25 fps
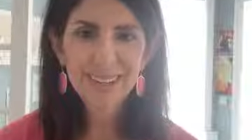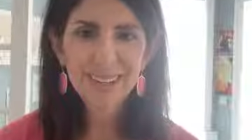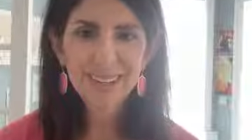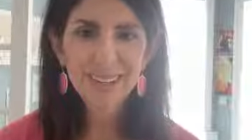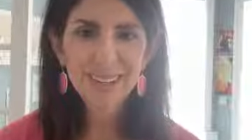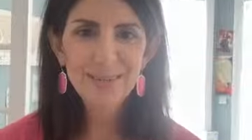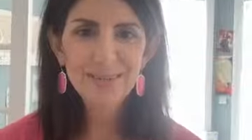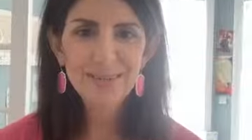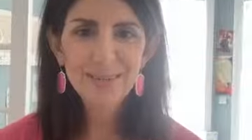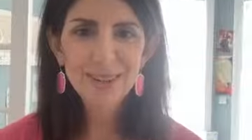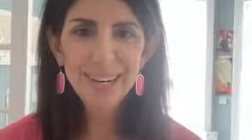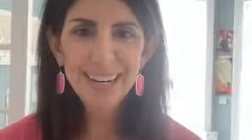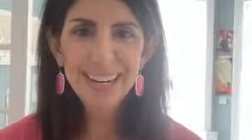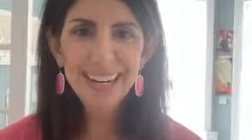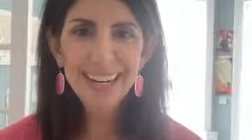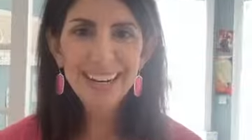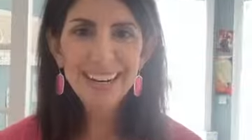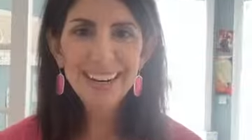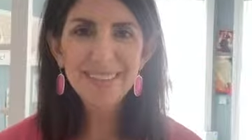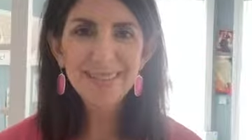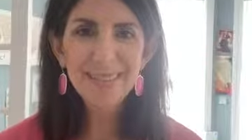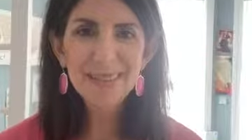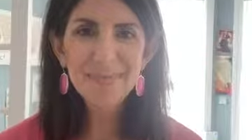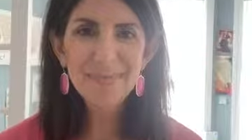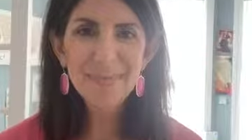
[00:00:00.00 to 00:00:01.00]
Good
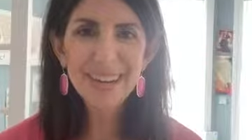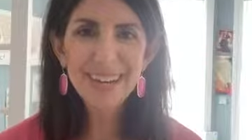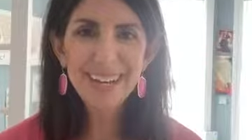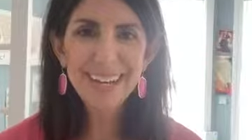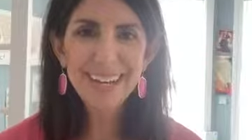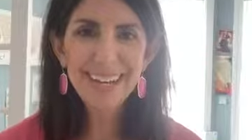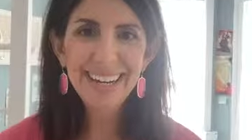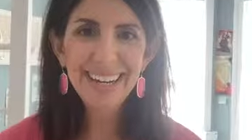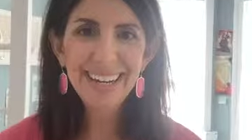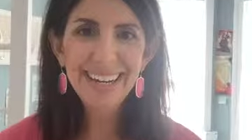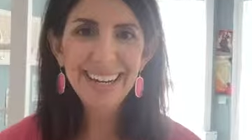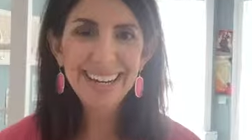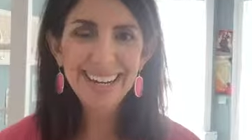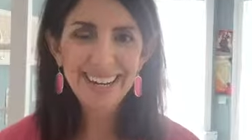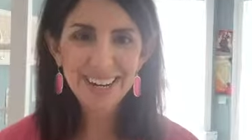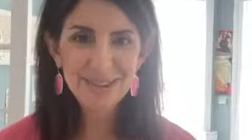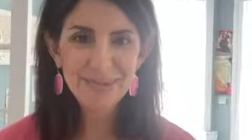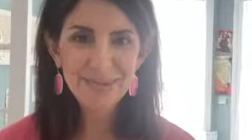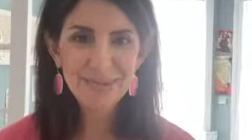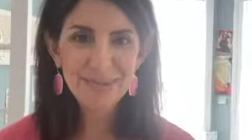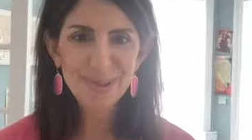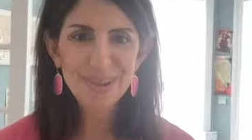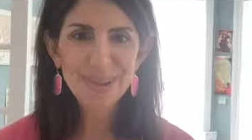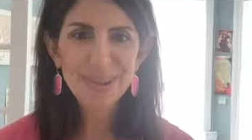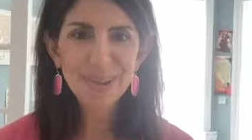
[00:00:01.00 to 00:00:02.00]
morning, everybody. I
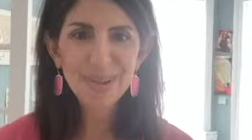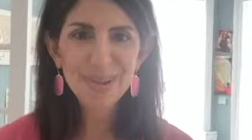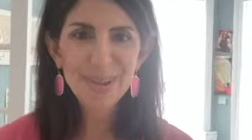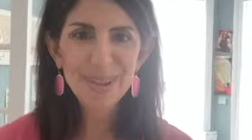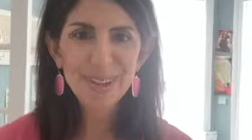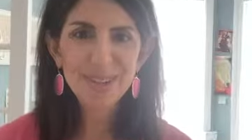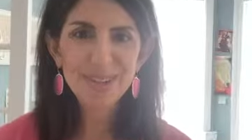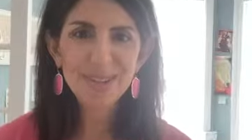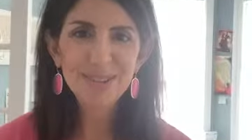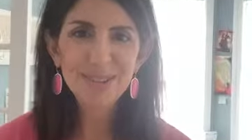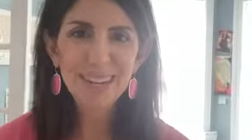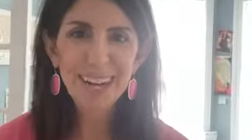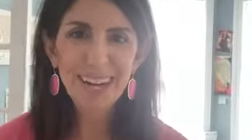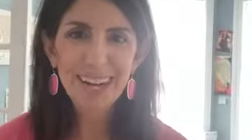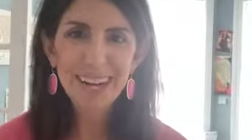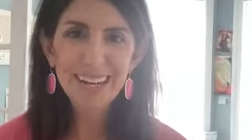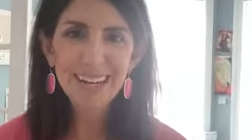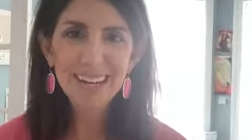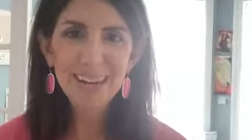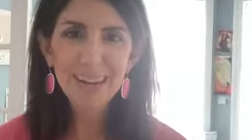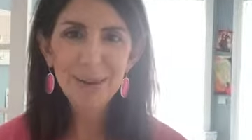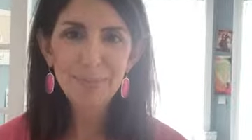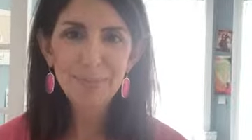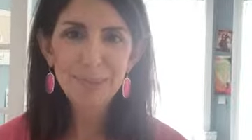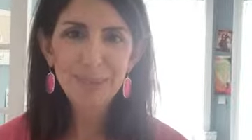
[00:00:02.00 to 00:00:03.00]
hope you're doing
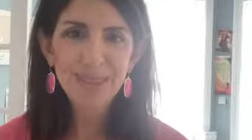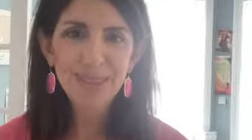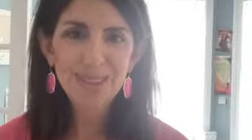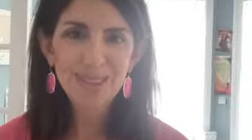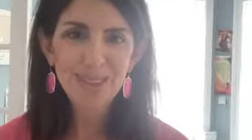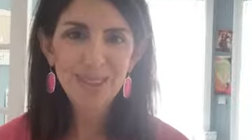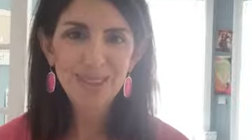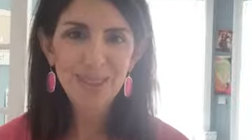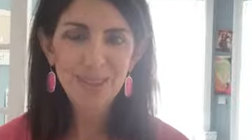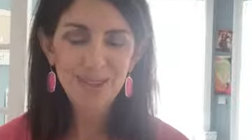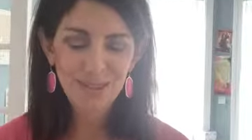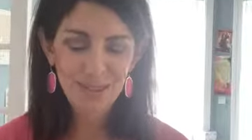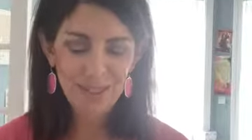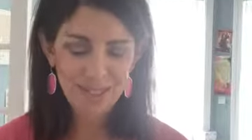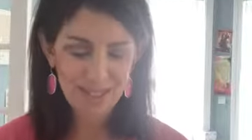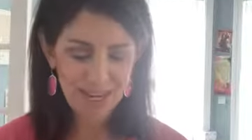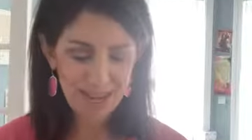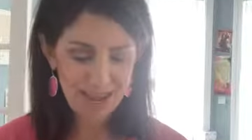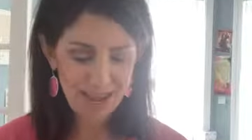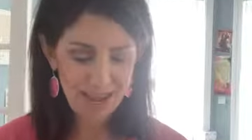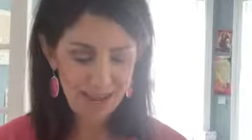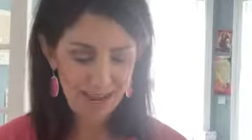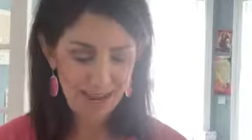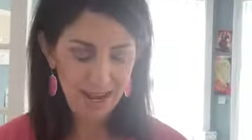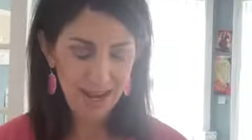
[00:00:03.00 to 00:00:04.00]
great. Happy
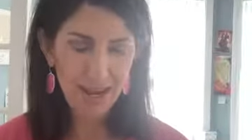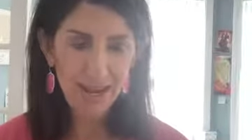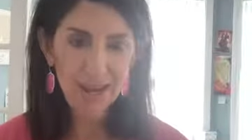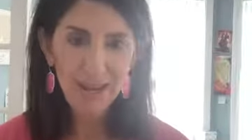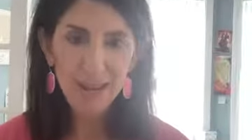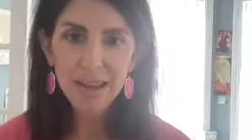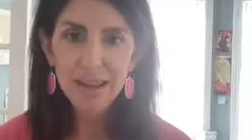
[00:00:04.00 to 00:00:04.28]
Tuesday.